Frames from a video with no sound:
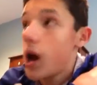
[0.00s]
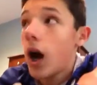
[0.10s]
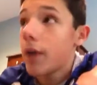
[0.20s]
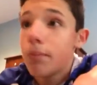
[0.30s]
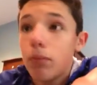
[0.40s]

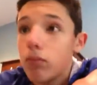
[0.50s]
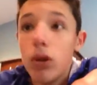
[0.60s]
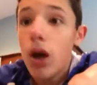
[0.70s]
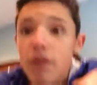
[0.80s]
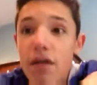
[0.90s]
I
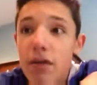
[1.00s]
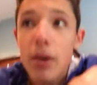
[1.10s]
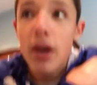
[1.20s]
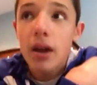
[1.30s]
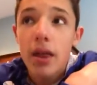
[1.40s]
love every
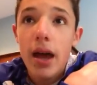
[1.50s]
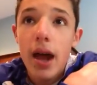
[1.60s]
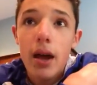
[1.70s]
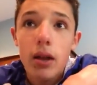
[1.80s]
minute of that.